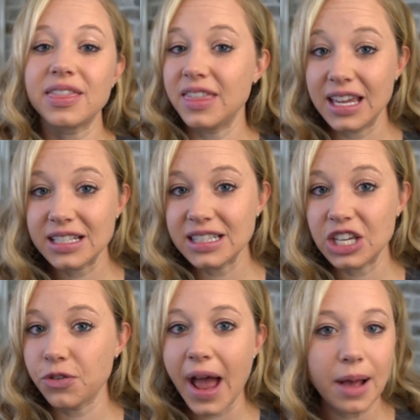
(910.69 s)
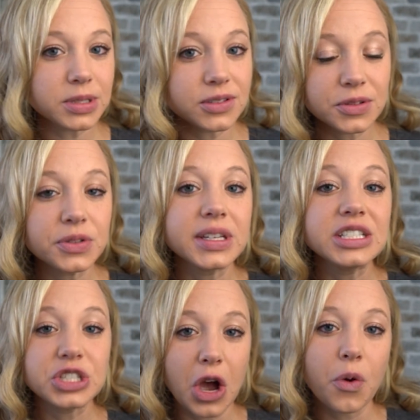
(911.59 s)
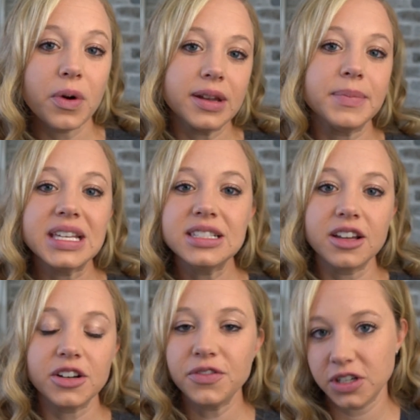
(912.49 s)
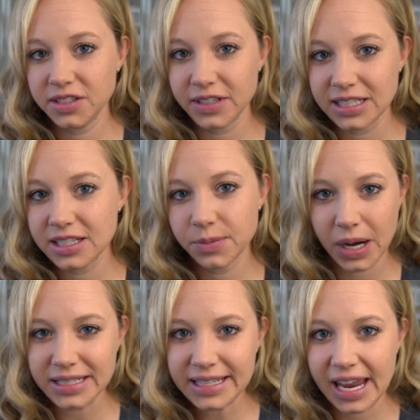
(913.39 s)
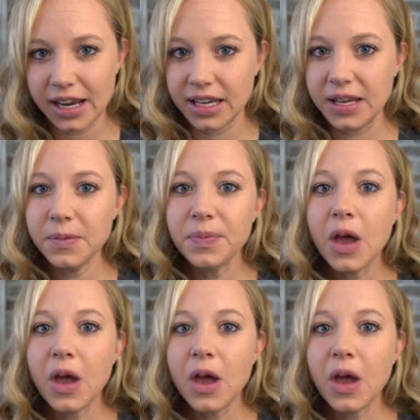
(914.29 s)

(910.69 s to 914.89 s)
things that you absolutely don't want to miss on your first visit to Bryce Canyon.